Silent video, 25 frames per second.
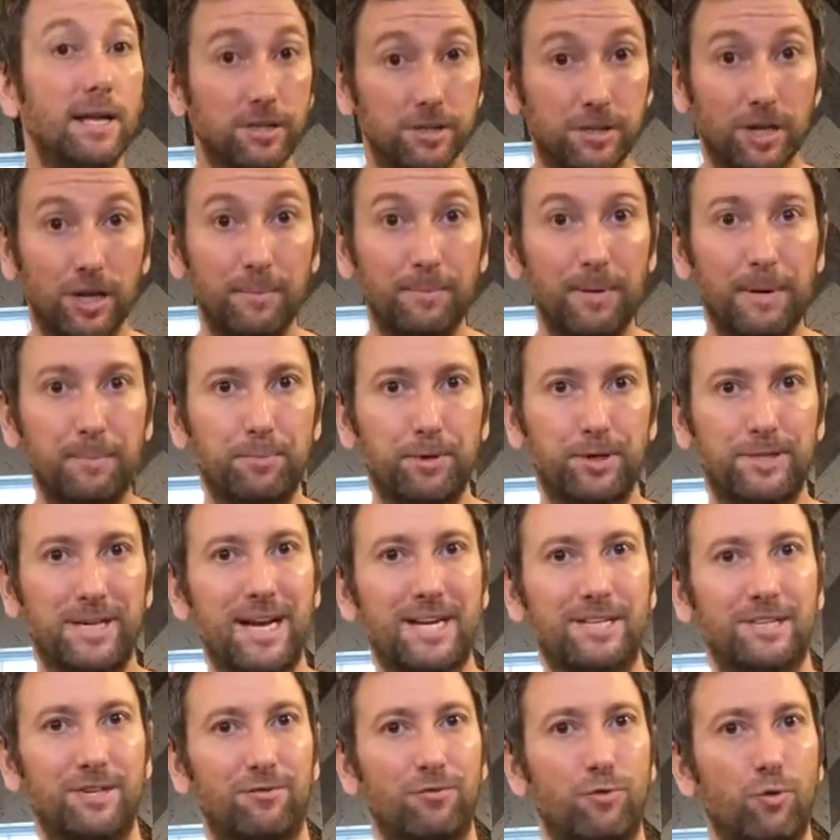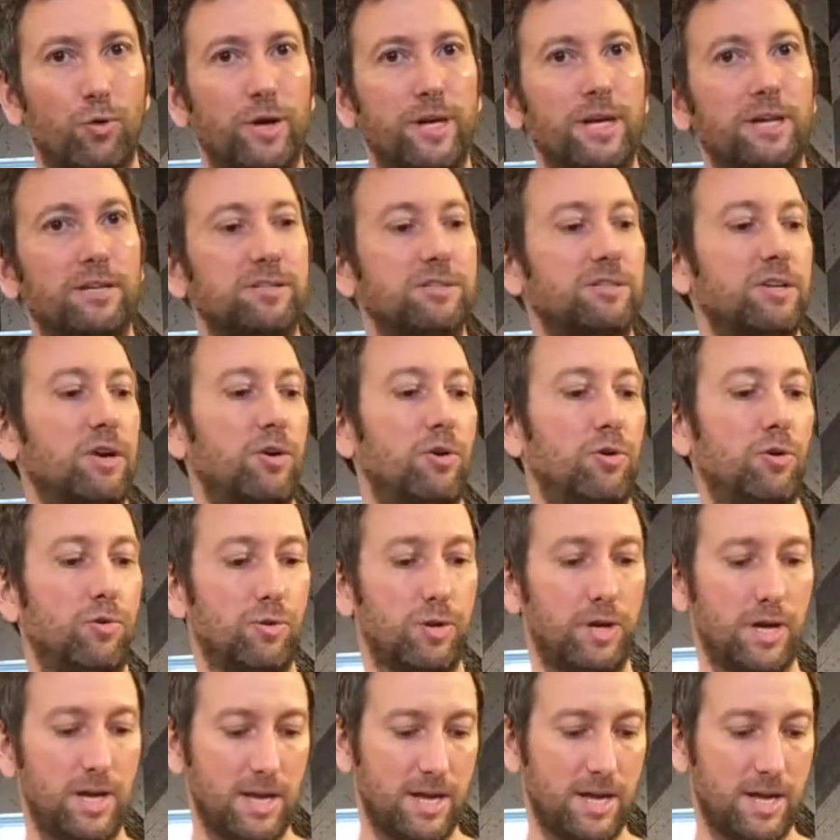It's going to be protected for you, so